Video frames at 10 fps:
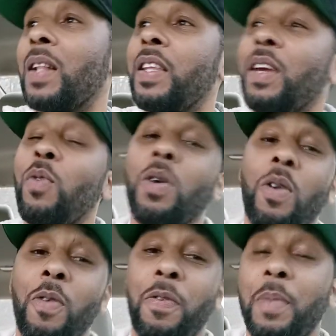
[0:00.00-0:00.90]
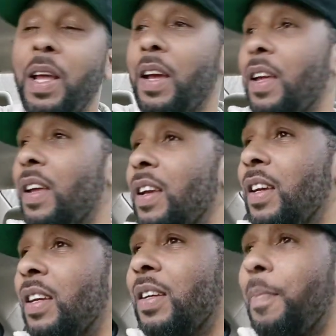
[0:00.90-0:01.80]
think we'll go from there.
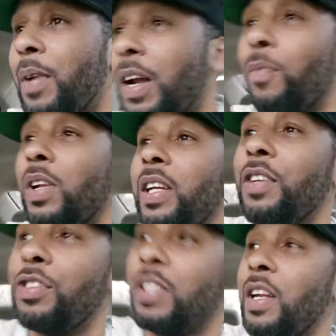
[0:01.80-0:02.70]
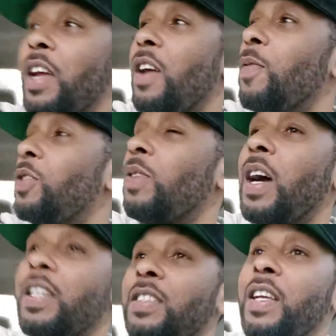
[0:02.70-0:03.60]
But I'm really interested in hearing what you
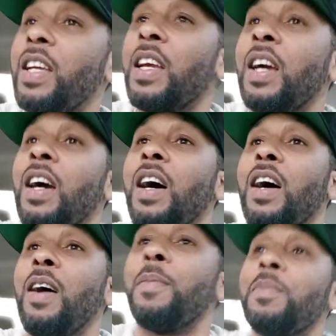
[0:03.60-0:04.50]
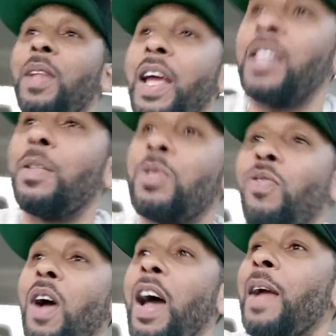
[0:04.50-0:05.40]
guys think. Like,
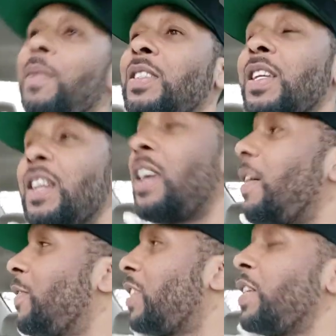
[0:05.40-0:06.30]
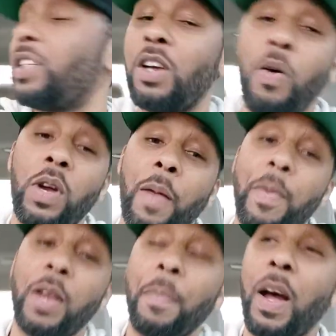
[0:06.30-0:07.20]
subscribe, let's get a conversation going. I'm
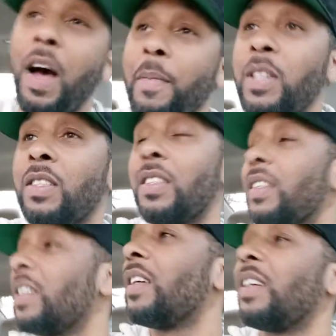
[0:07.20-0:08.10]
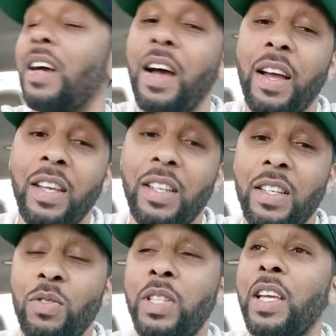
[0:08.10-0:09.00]
in them comments. All right,
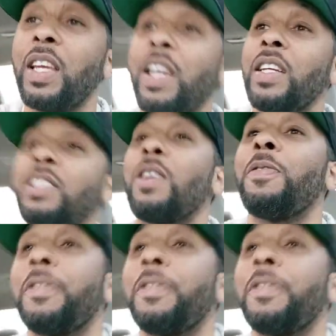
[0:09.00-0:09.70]
you take care of yourself for